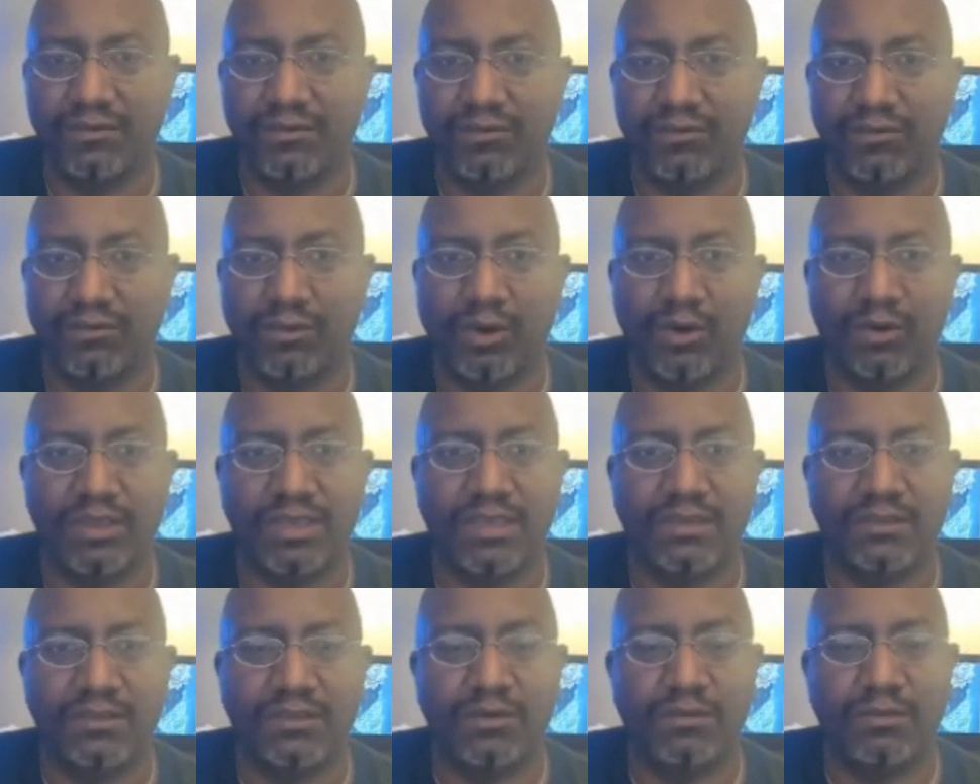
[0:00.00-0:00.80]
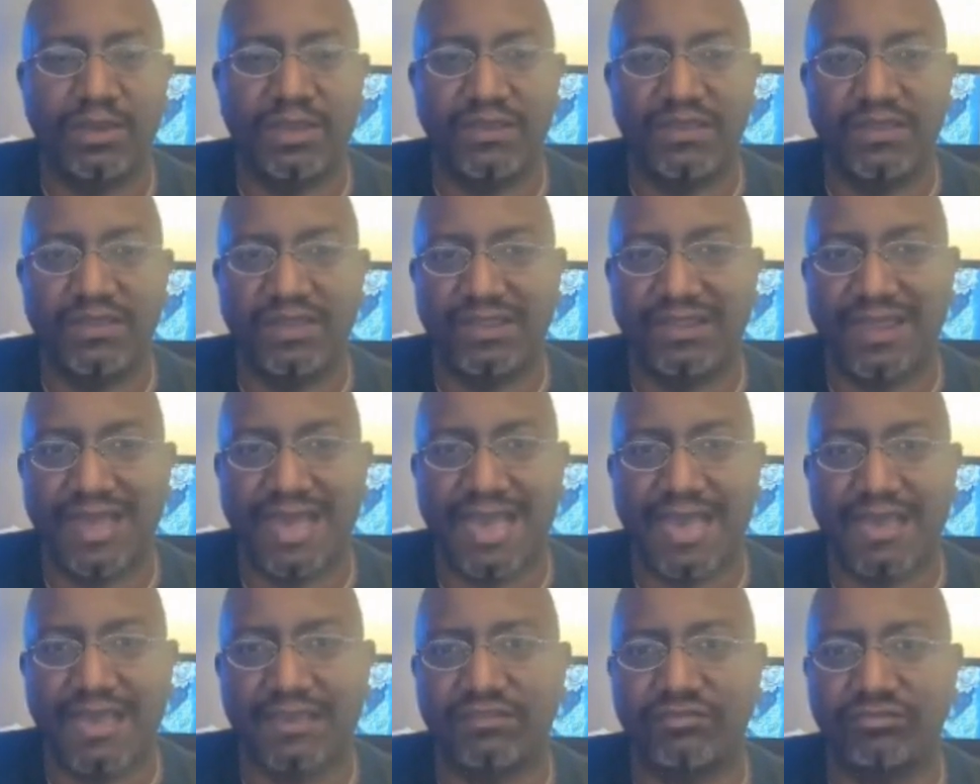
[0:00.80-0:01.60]
will either be the
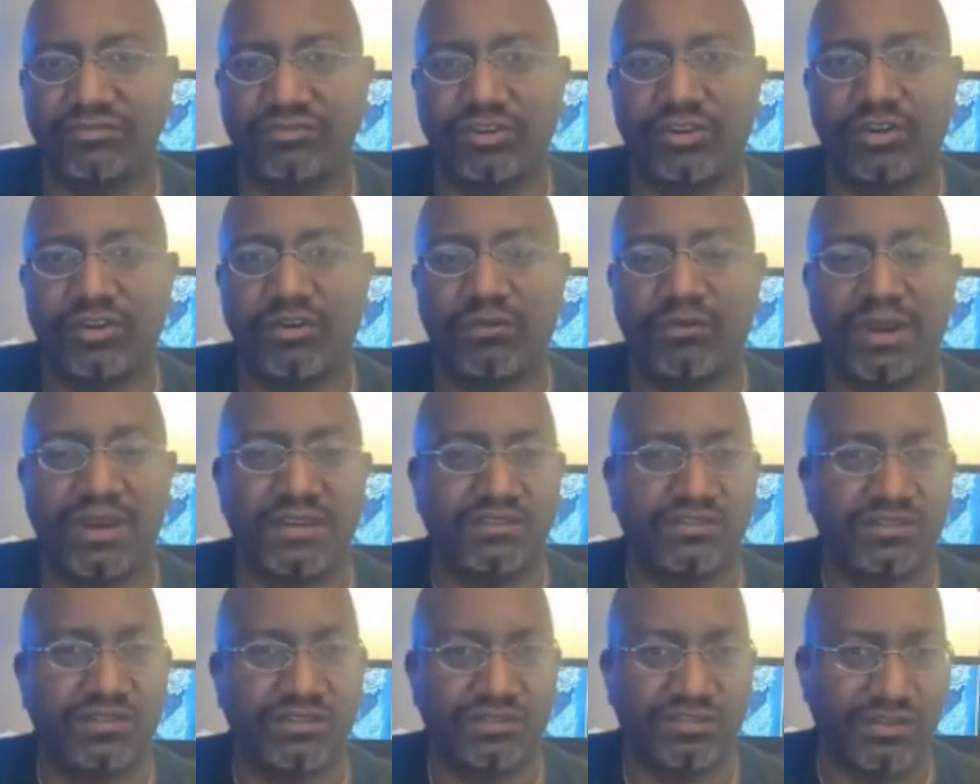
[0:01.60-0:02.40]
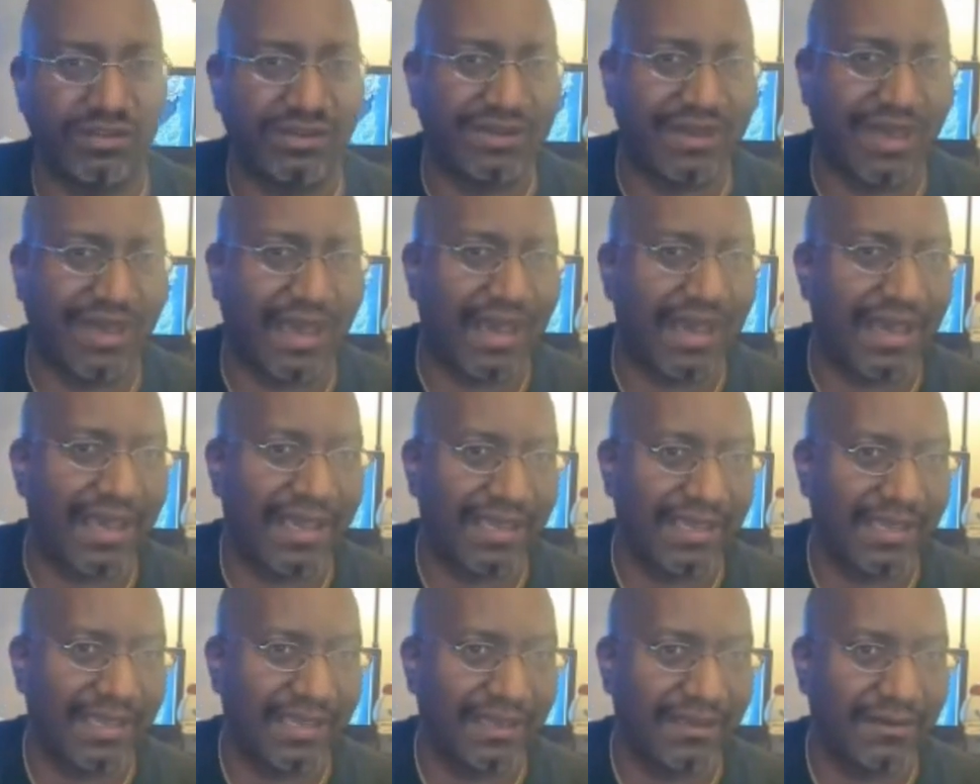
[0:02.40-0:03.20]
last generation to
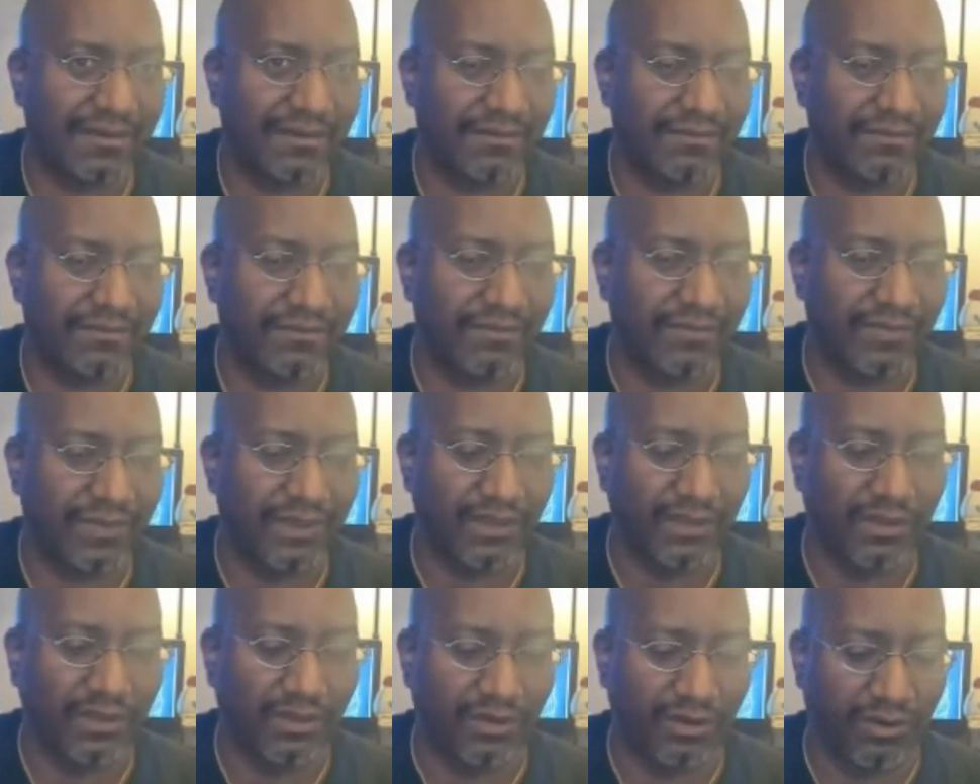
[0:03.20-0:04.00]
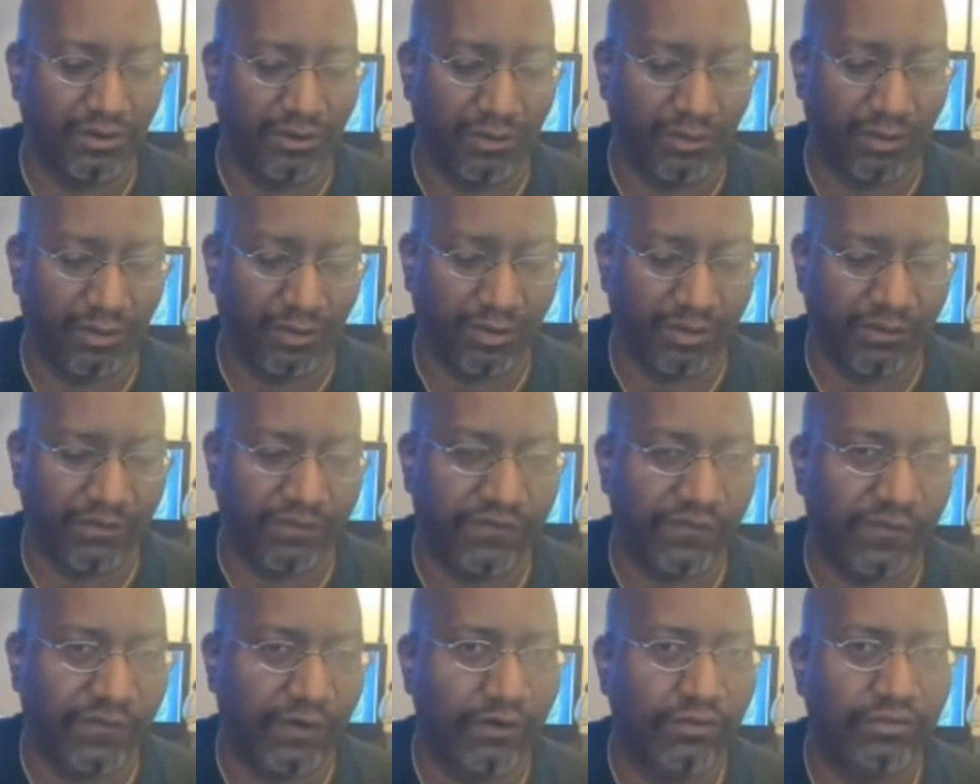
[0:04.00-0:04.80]
die or the
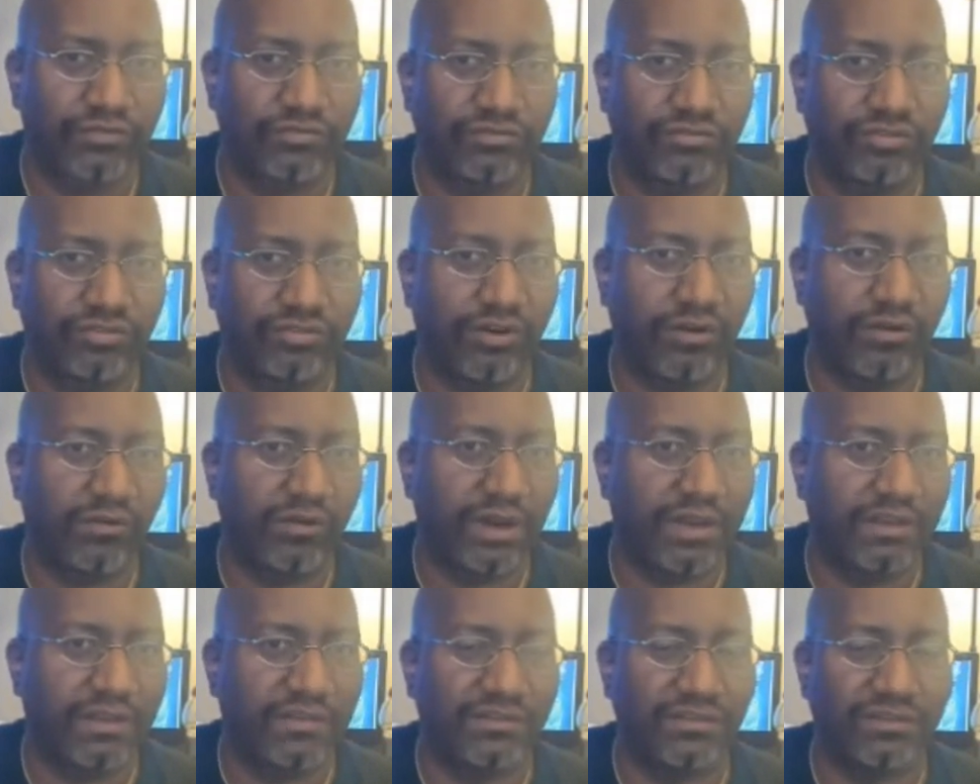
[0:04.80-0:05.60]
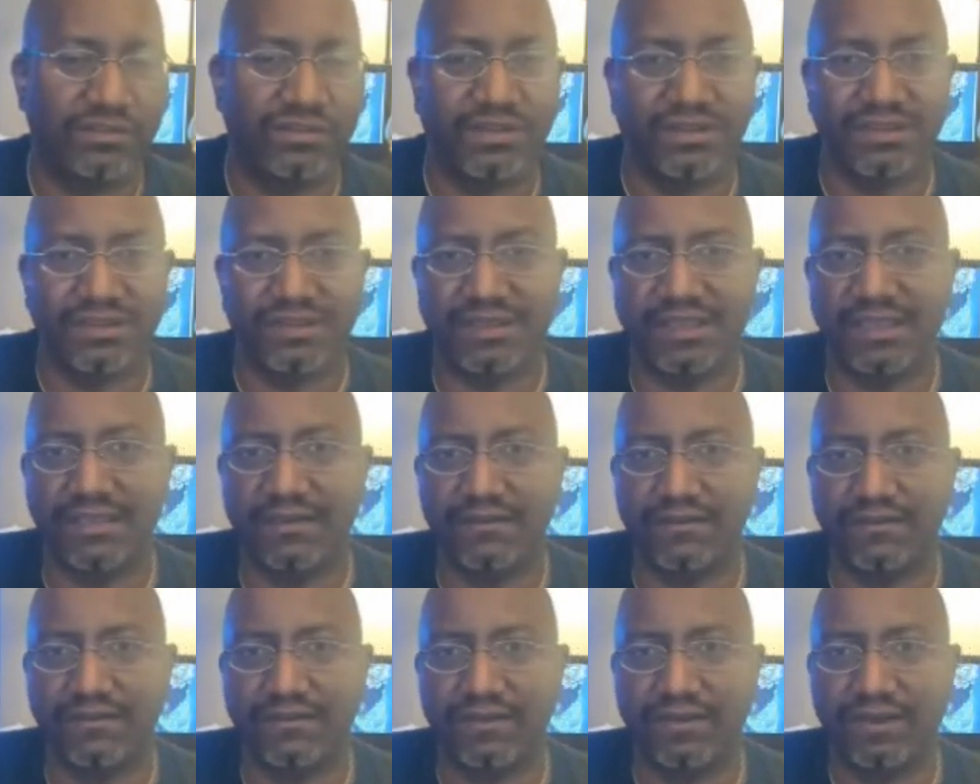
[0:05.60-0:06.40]
first generation to
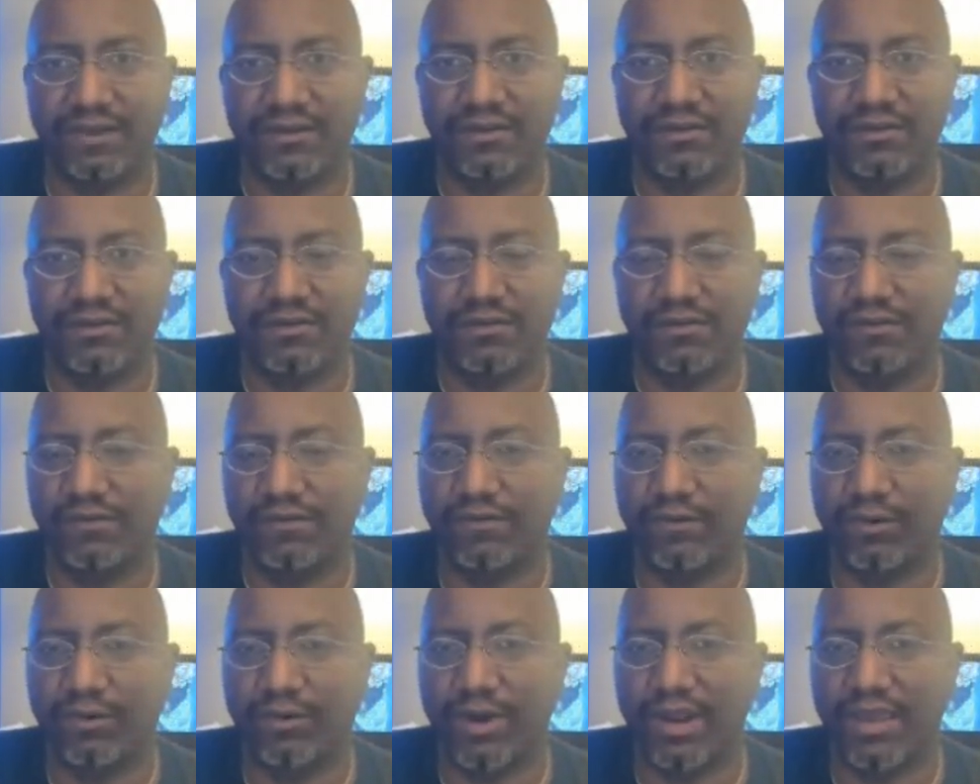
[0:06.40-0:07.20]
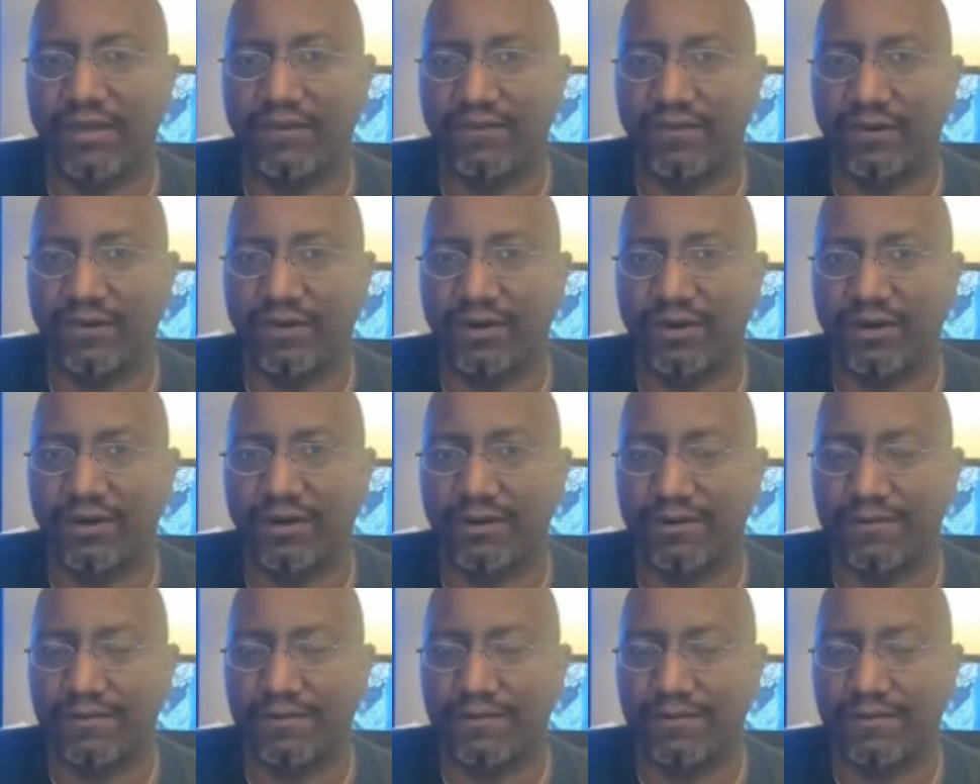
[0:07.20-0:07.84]
live forever.